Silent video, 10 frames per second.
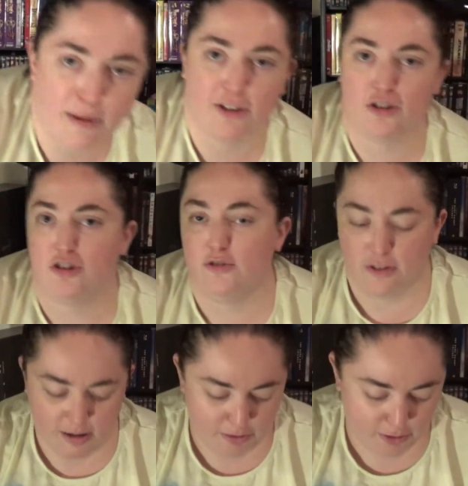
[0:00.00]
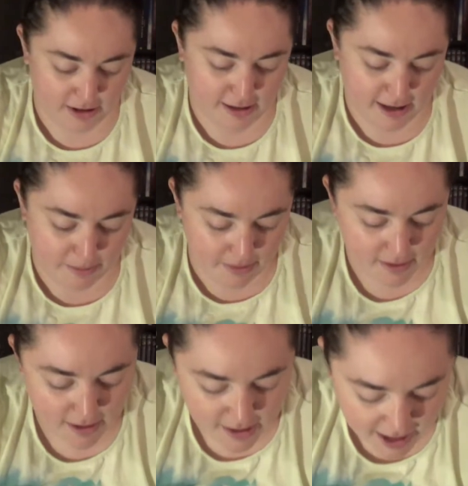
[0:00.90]
make sure you've come three times
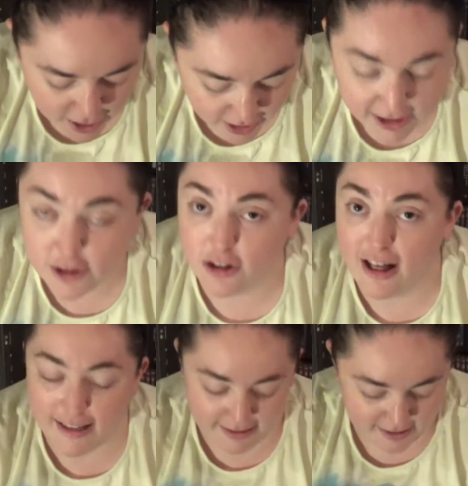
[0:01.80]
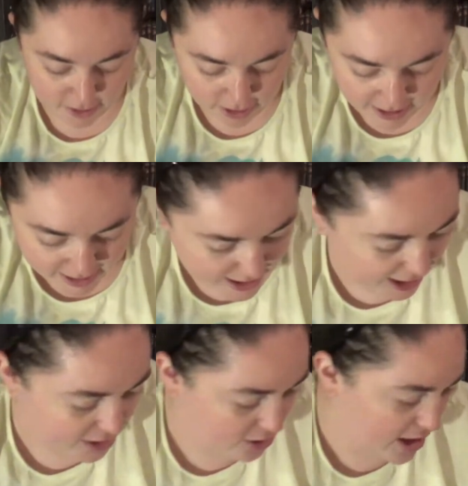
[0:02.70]
and you get your glass and Cookie and I
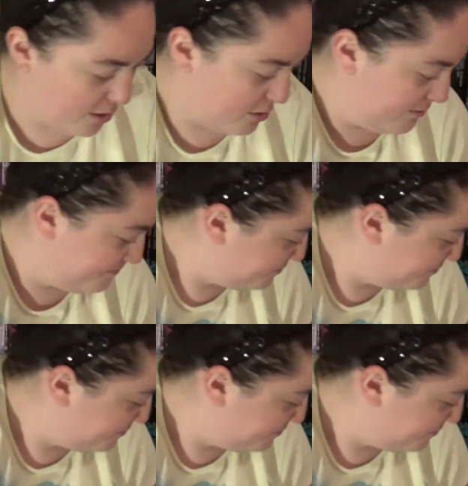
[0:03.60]
each got one.